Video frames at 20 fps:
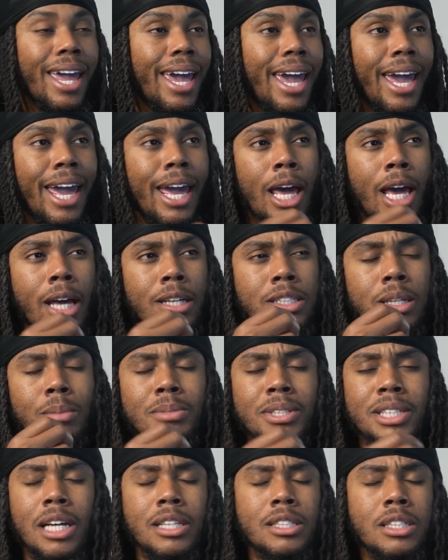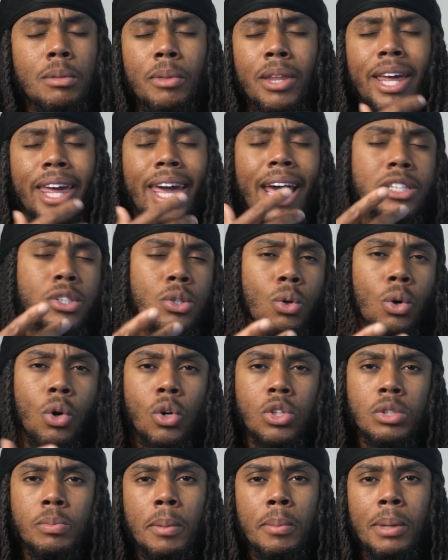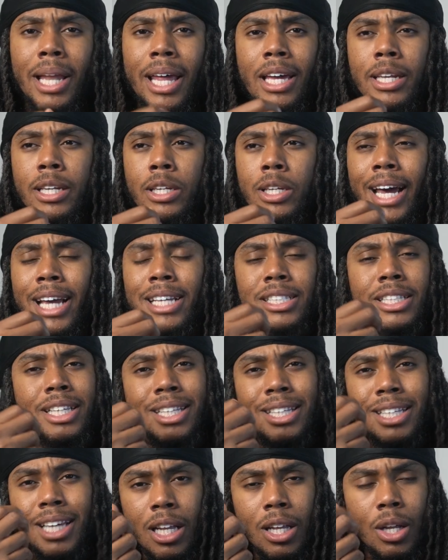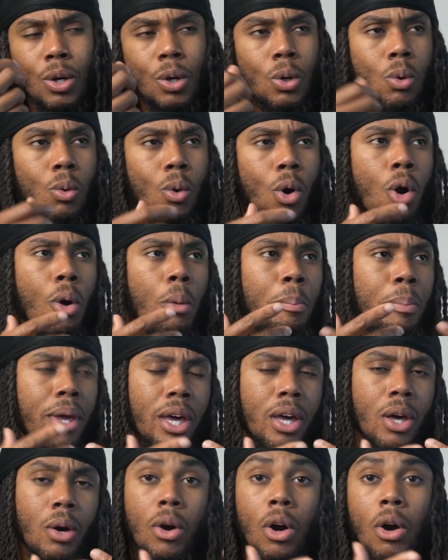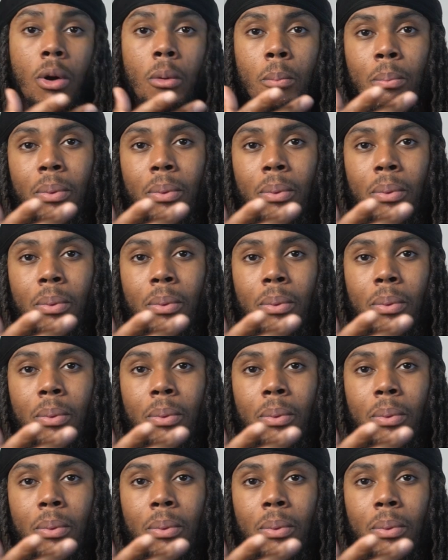And sometimes some of the castor oils may be like a nice yellow or pale or